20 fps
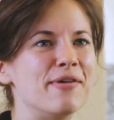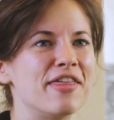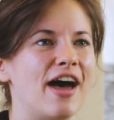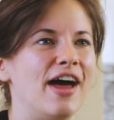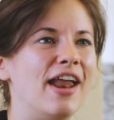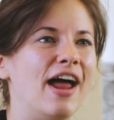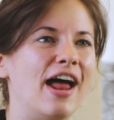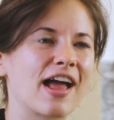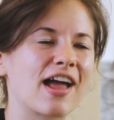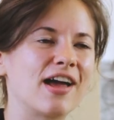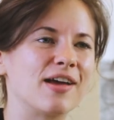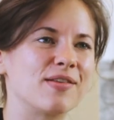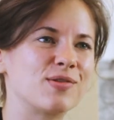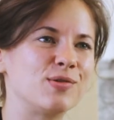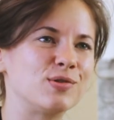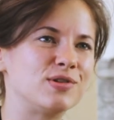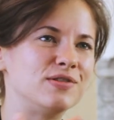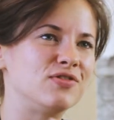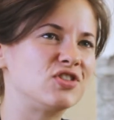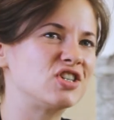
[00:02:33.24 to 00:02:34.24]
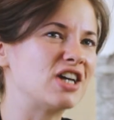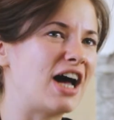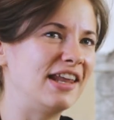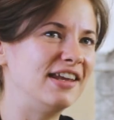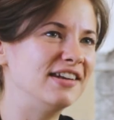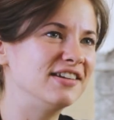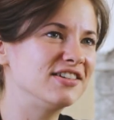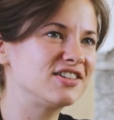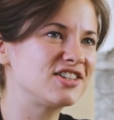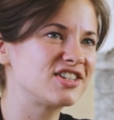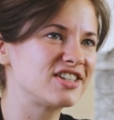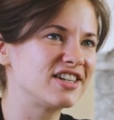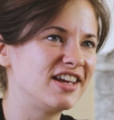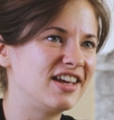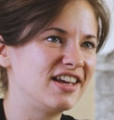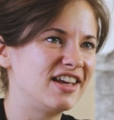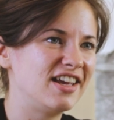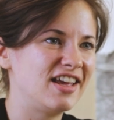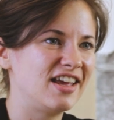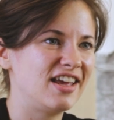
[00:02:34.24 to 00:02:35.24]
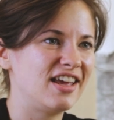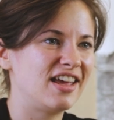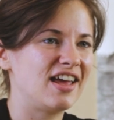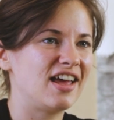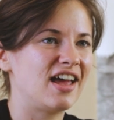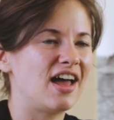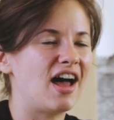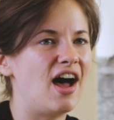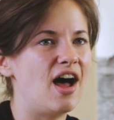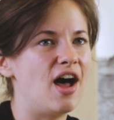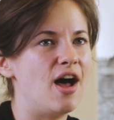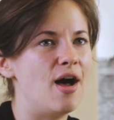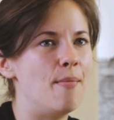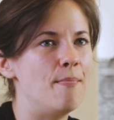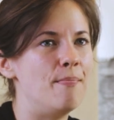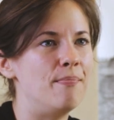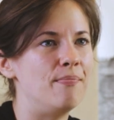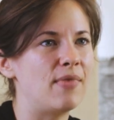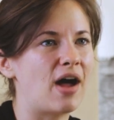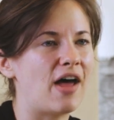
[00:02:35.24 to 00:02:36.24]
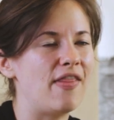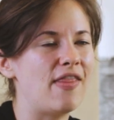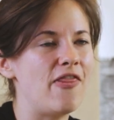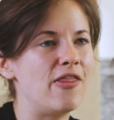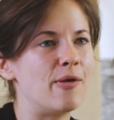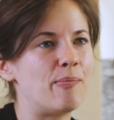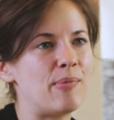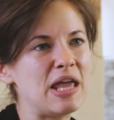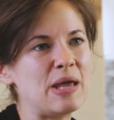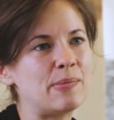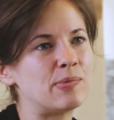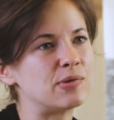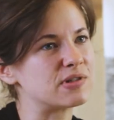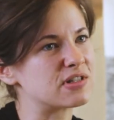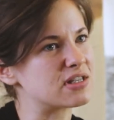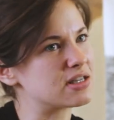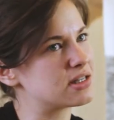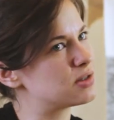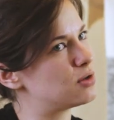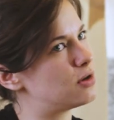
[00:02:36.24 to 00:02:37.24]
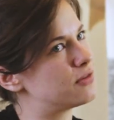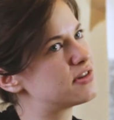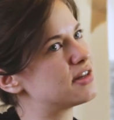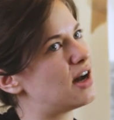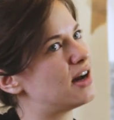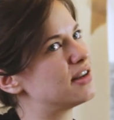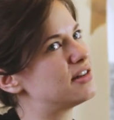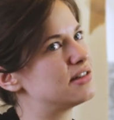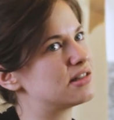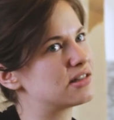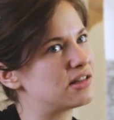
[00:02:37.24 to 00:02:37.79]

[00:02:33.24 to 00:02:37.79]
a, like a sort of challenge. Um, and then the people just sort of started